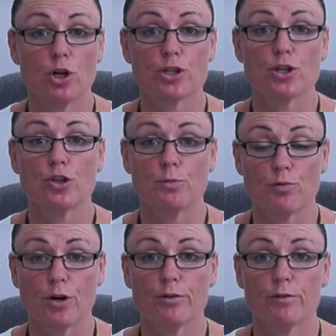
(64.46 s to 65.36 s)
long-term
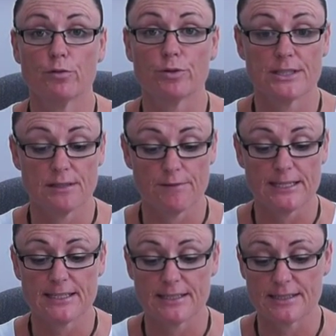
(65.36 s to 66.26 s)
growth for its
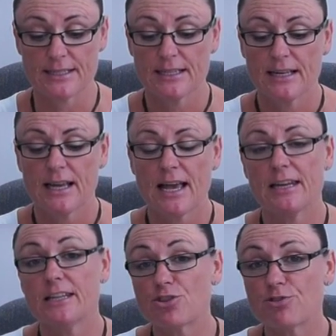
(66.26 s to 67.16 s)
investors.
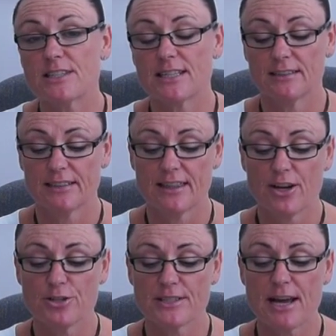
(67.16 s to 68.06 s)
And interestingly,
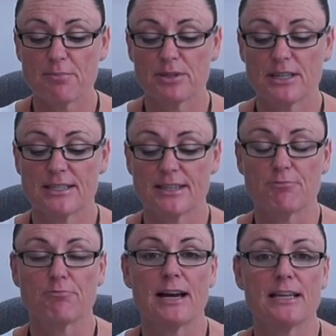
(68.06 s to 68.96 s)
those companies
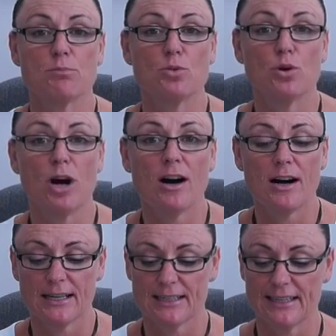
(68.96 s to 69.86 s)
that rate more
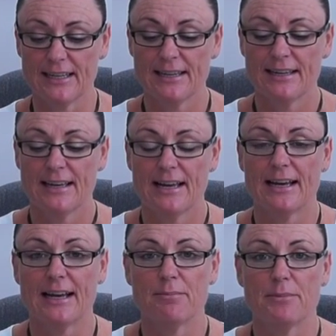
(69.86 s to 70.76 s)
highly
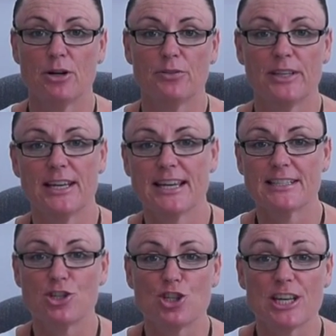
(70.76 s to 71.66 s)
on the
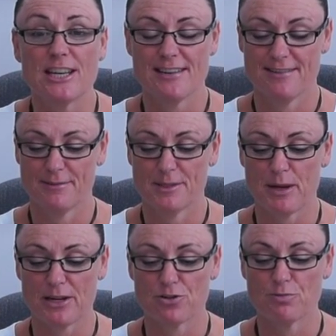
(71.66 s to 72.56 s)
ESG
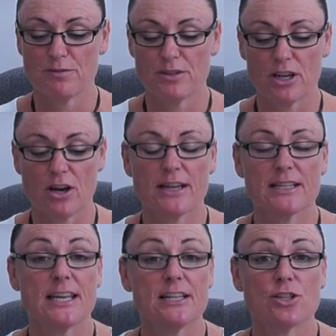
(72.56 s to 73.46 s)
spectrum, if you
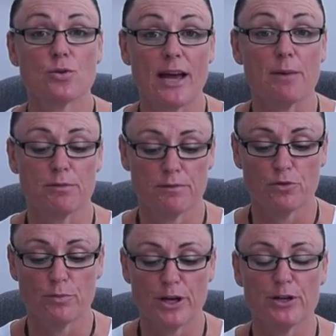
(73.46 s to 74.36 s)
like, tend to
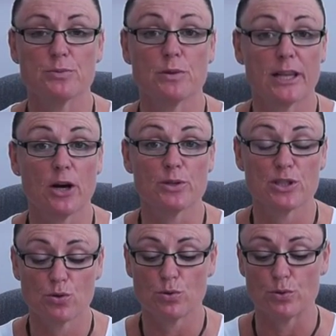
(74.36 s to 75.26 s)
outperform those with lower
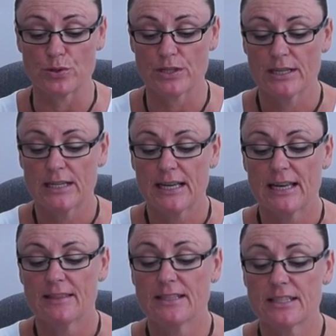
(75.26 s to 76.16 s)
scores.
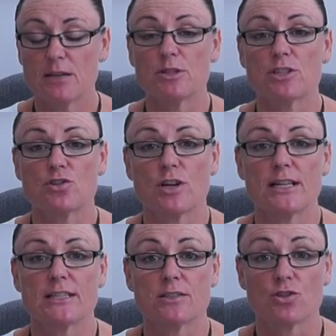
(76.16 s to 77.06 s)
This
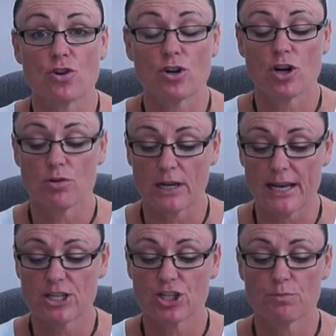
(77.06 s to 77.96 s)
demonstrates a strong
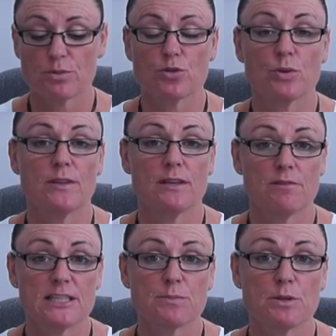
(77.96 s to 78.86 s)
correlation between the
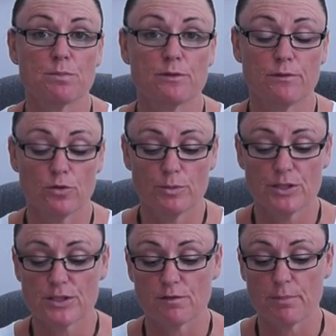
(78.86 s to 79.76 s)
investment
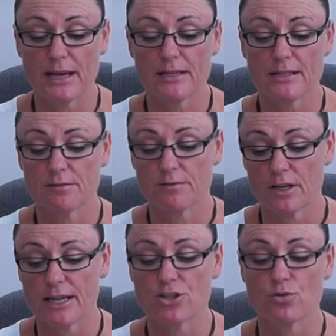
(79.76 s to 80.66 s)
performance of banks and
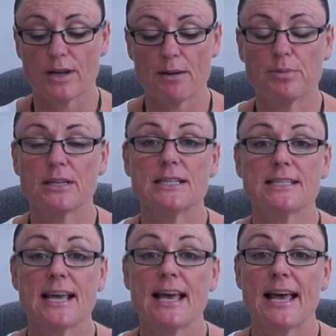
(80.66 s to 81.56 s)
financial
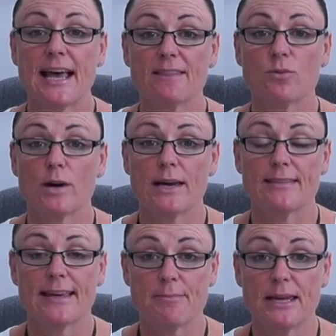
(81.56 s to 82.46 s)
companies and the way
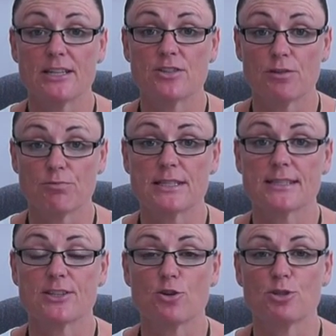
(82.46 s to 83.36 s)
that they manage their
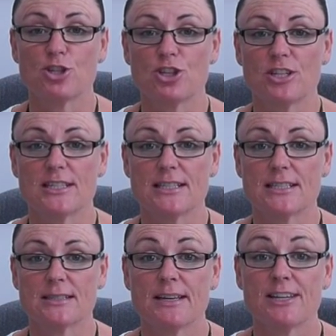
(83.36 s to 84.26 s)
risks and
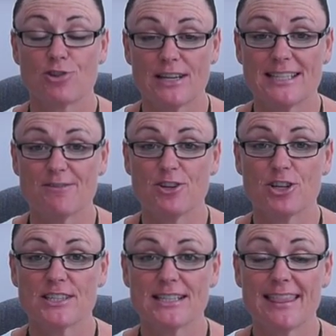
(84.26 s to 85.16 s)
opportunities. Tracy
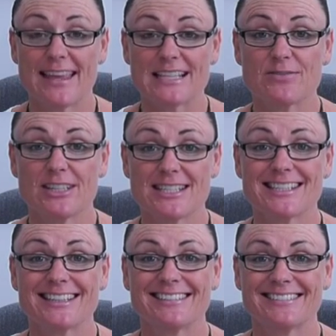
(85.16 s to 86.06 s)
Ferguson, thanks for
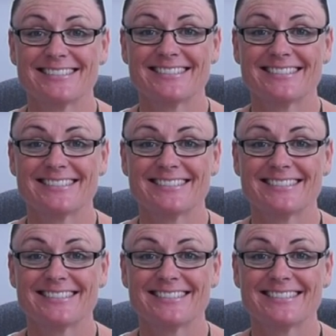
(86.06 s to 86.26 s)
listening.